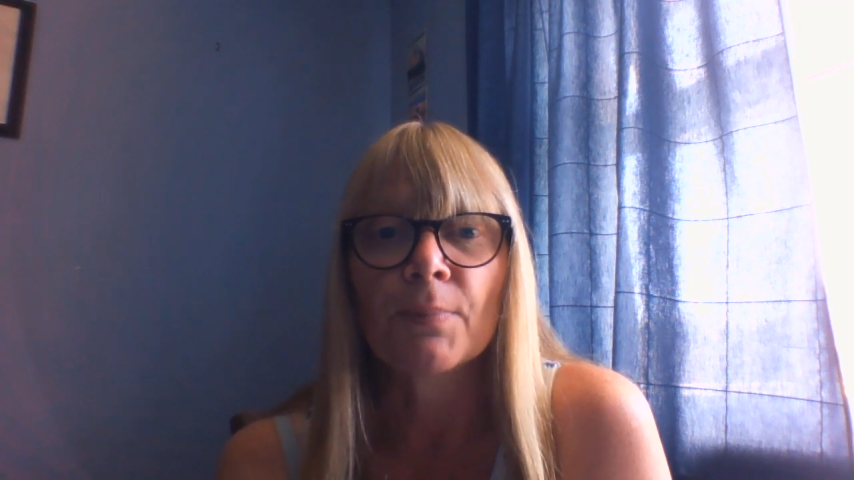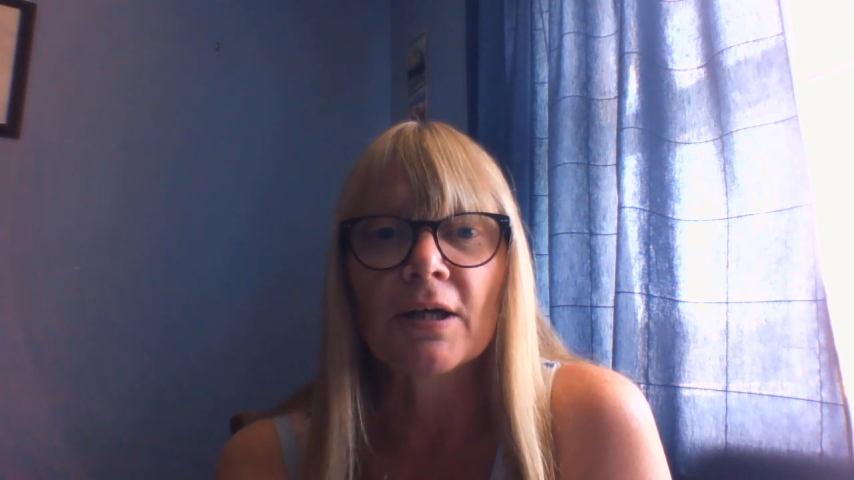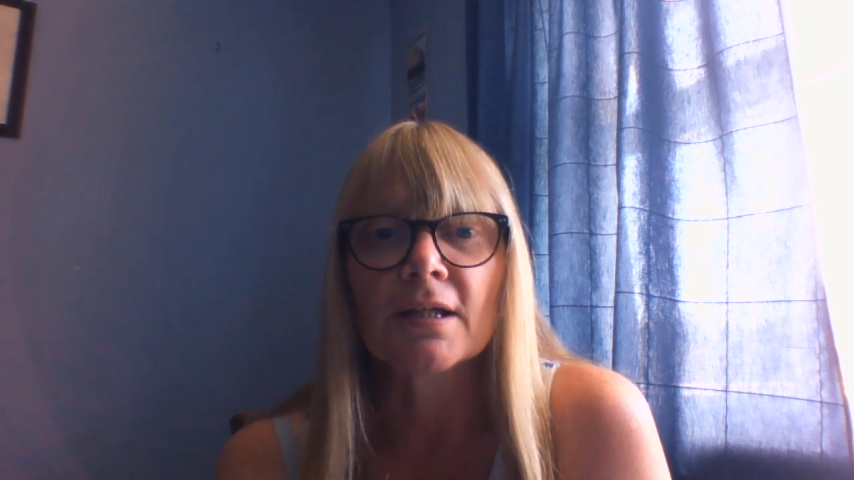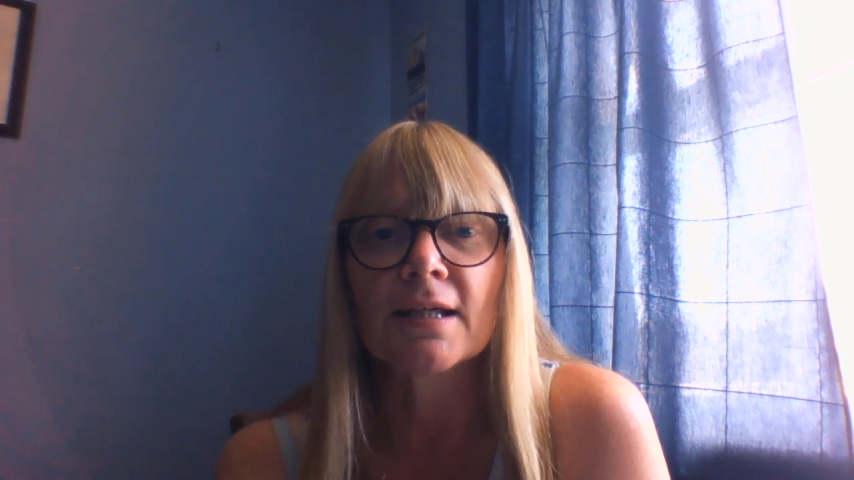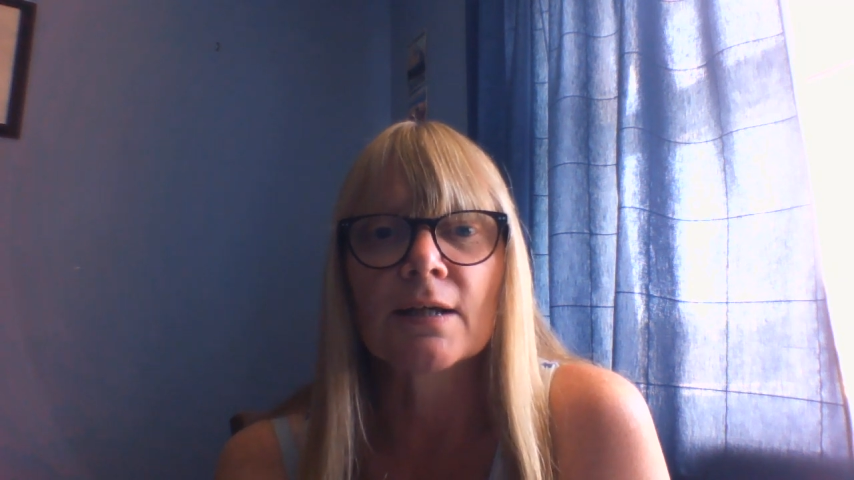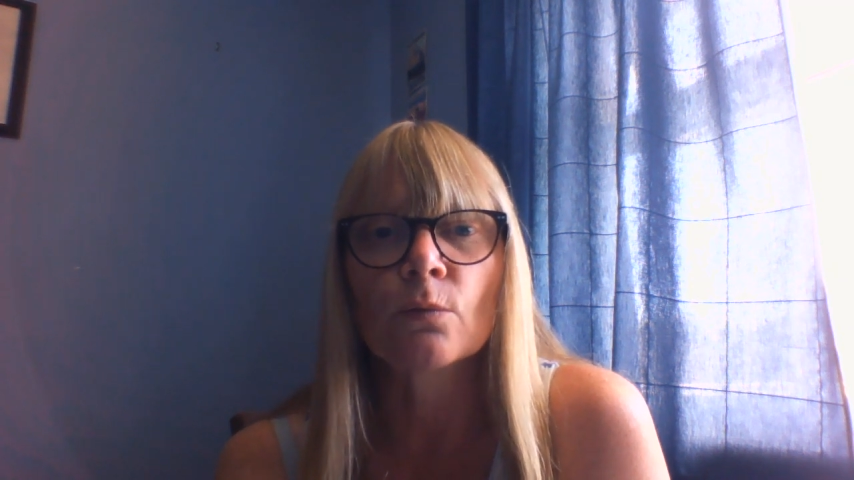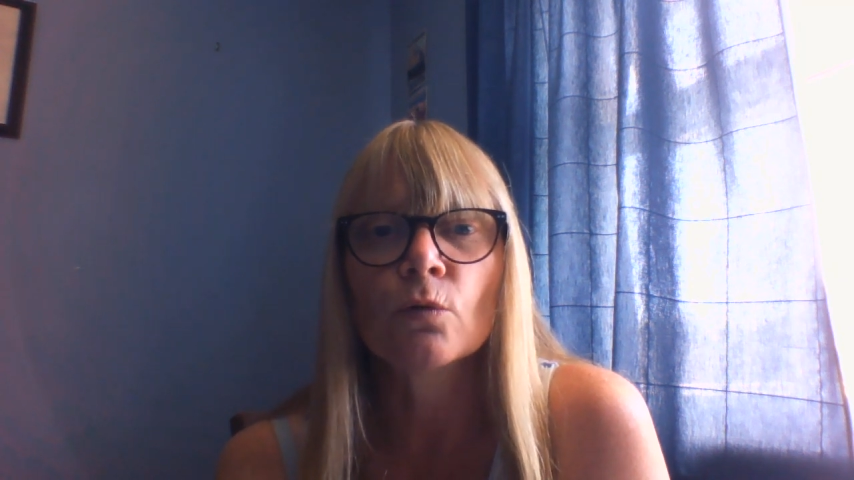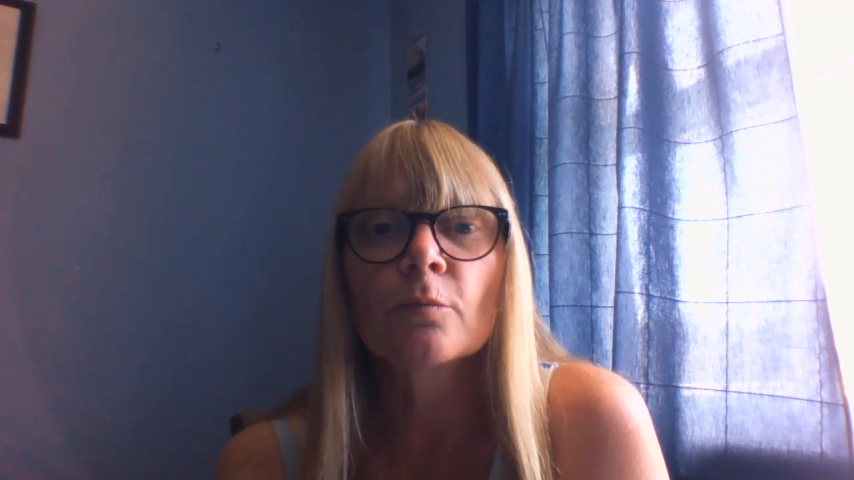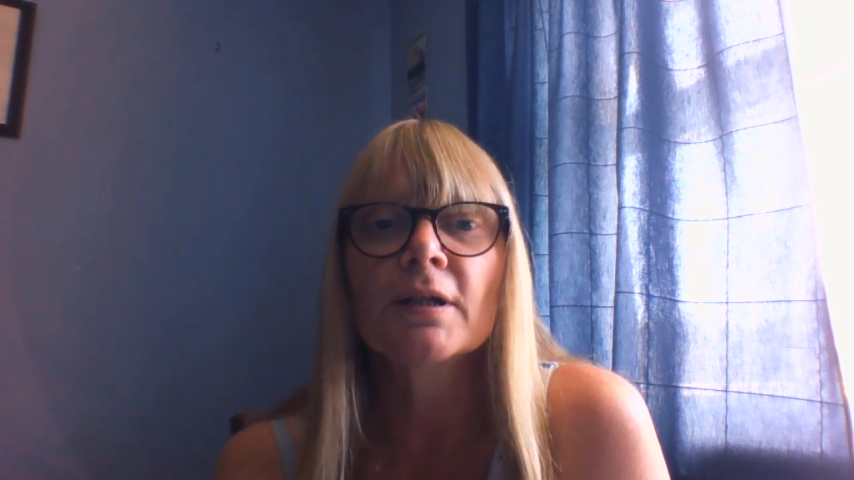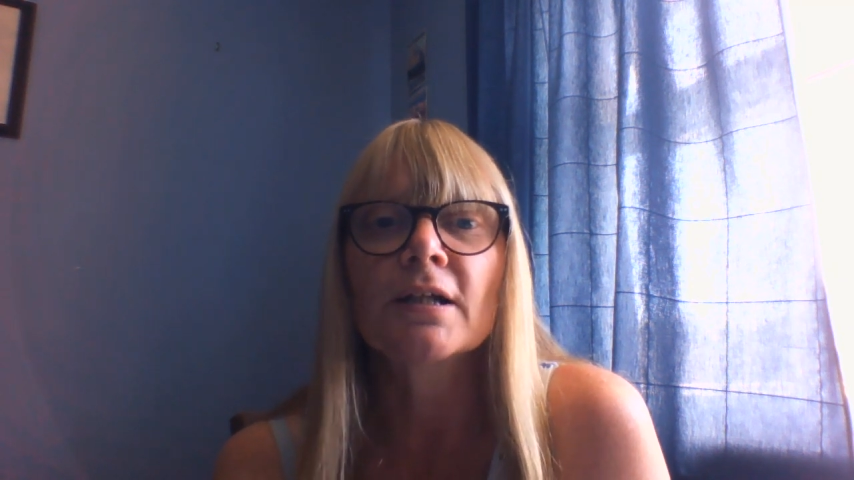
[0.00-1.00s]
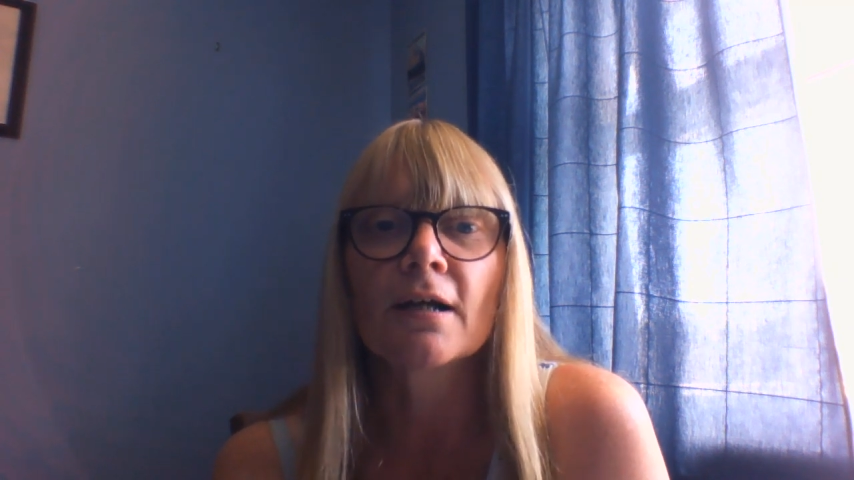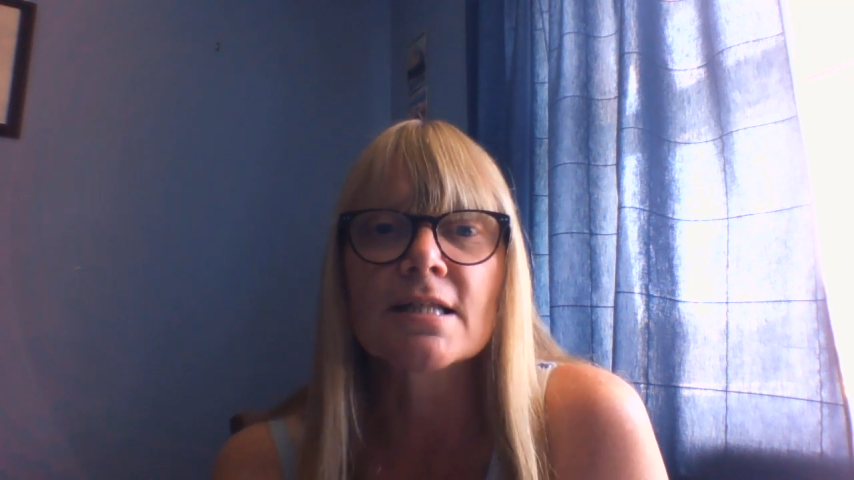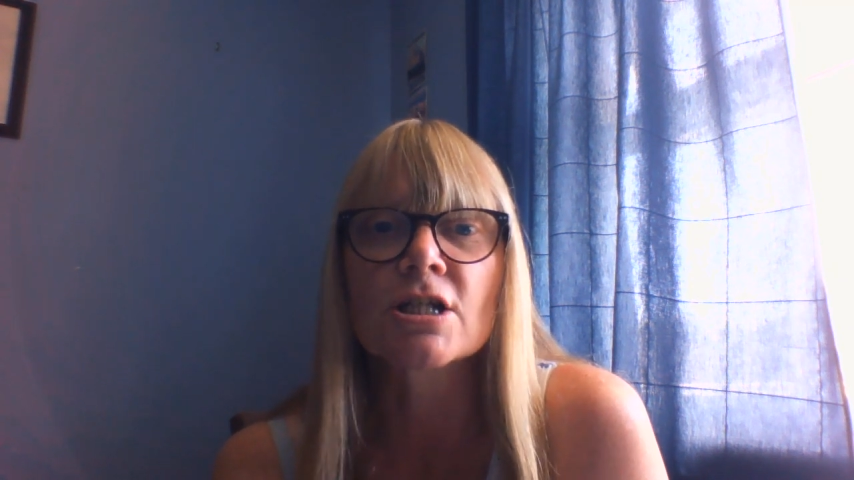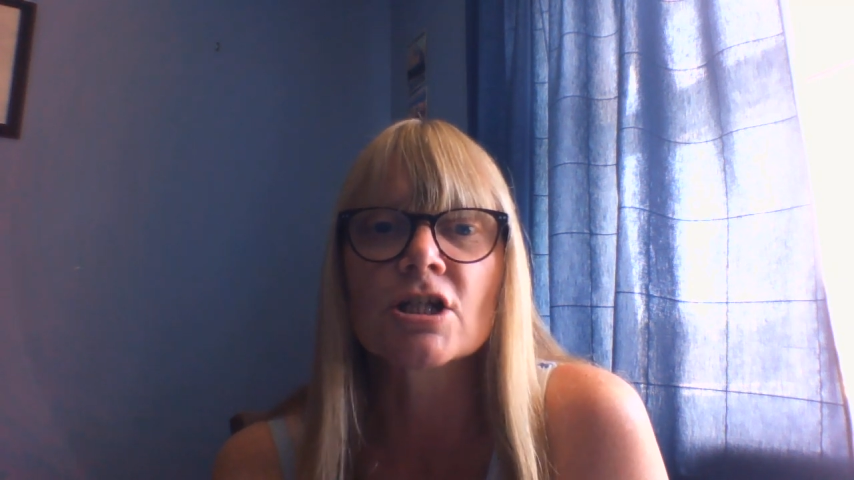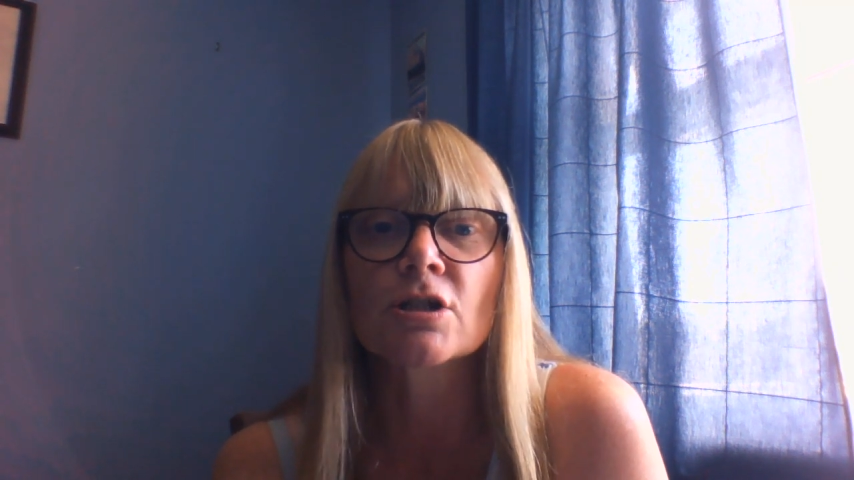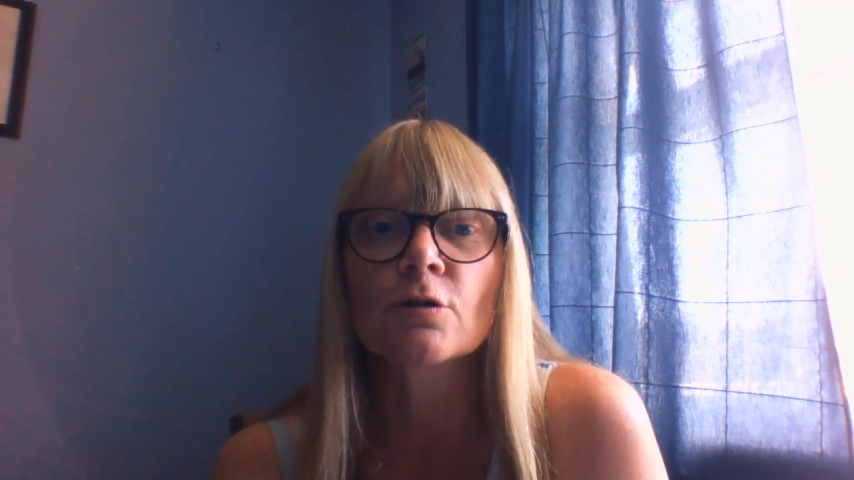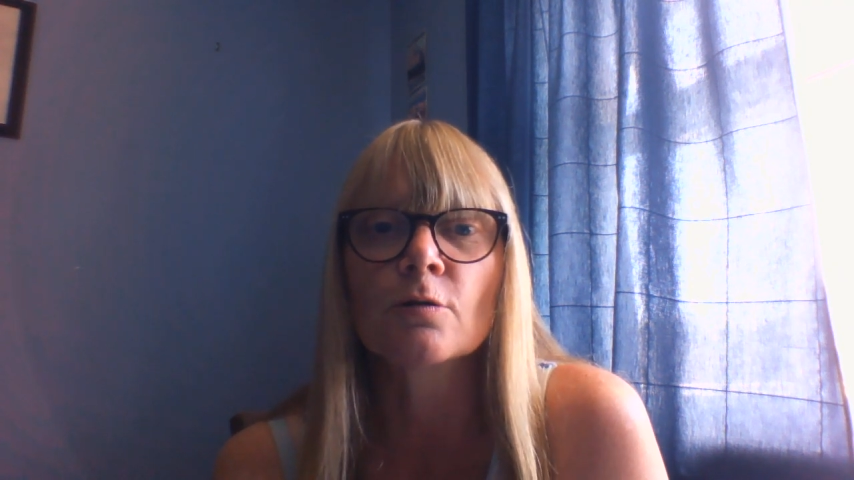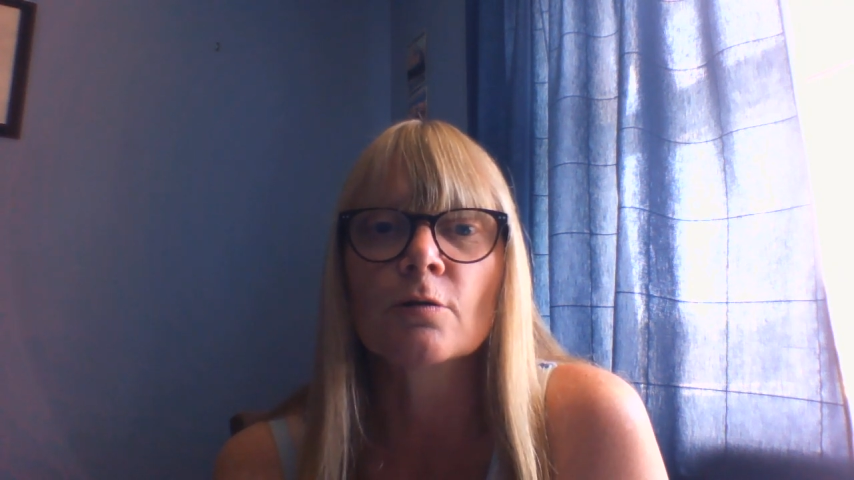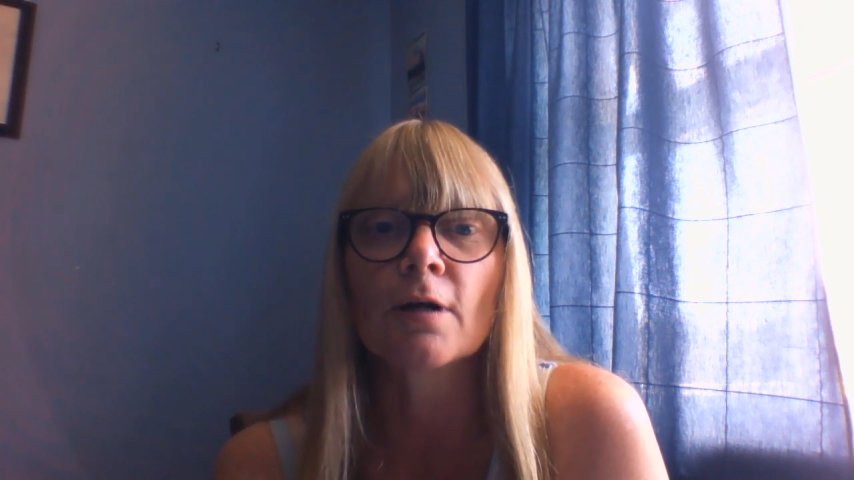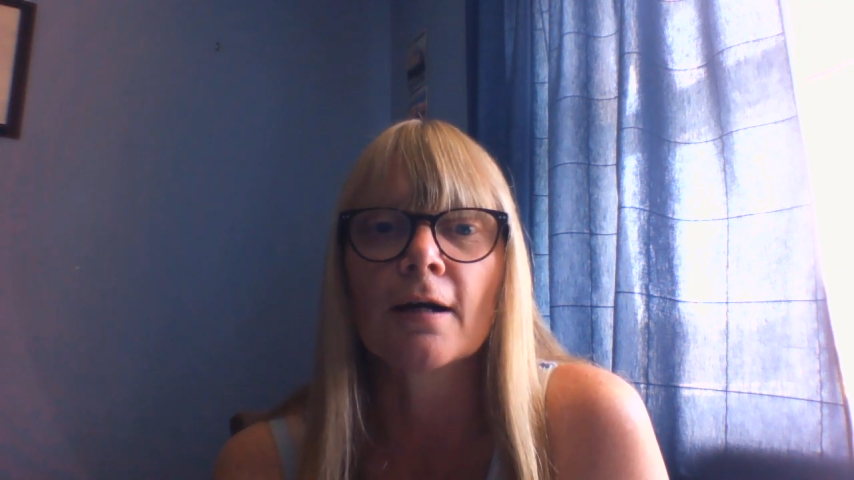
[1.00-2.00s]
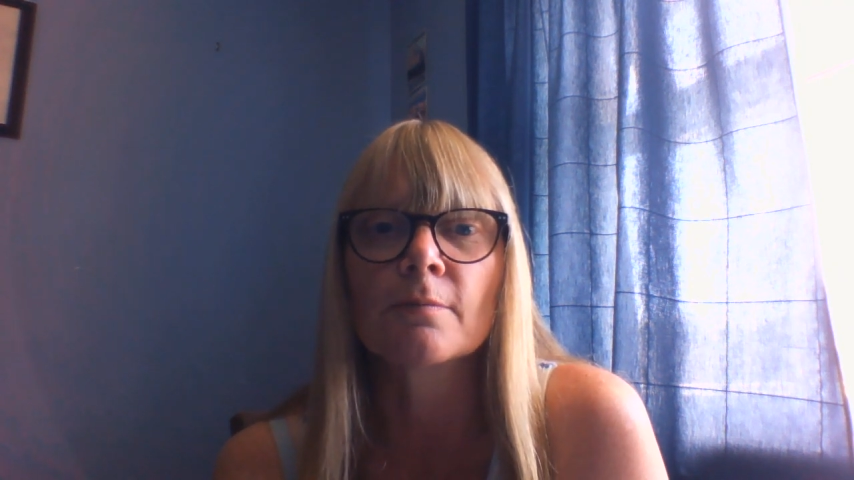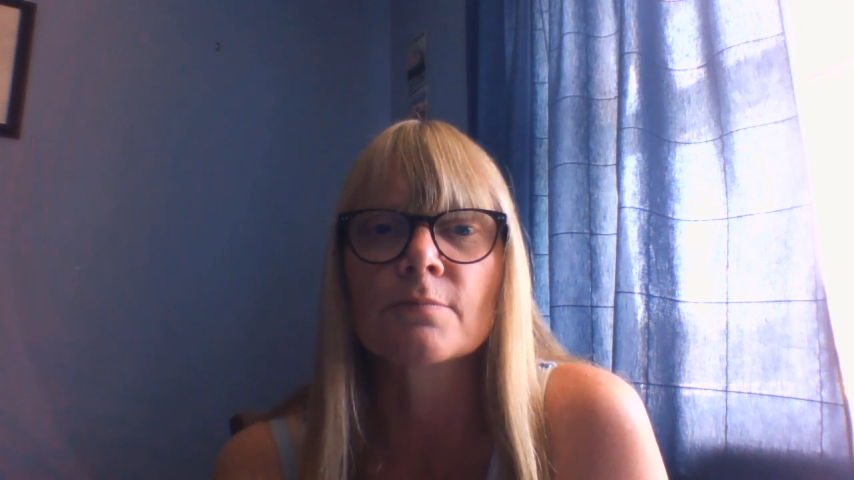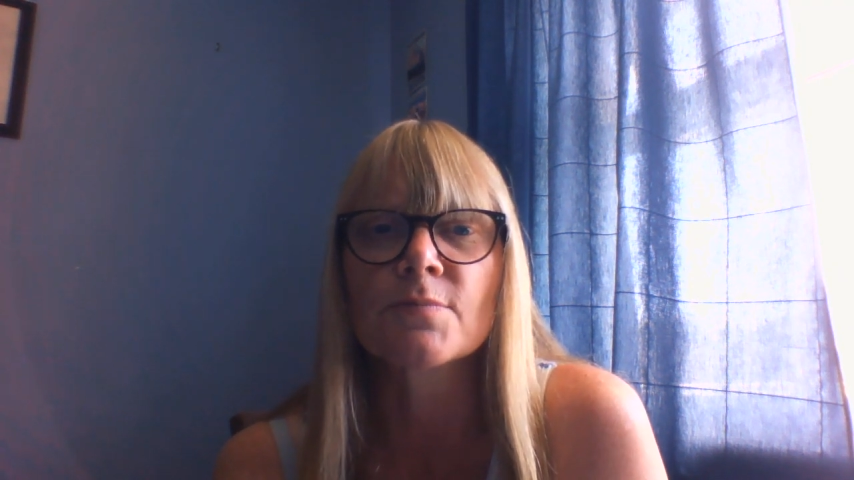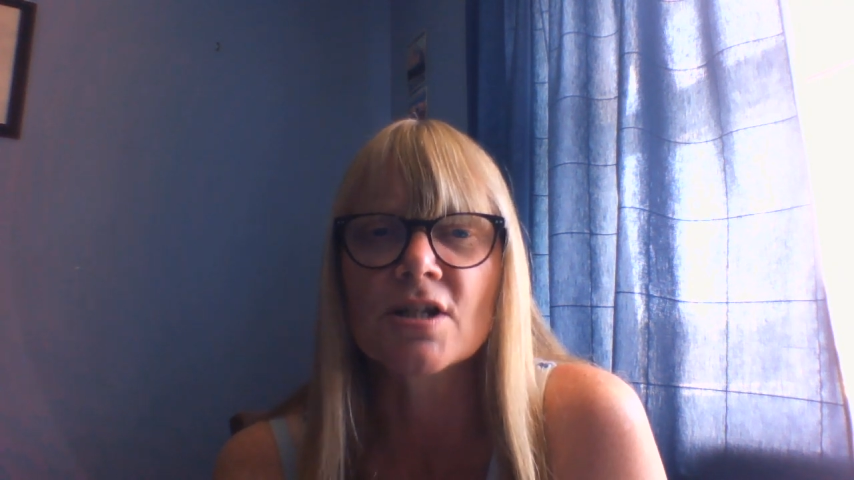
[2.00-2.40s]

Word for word: but it will be nice to um,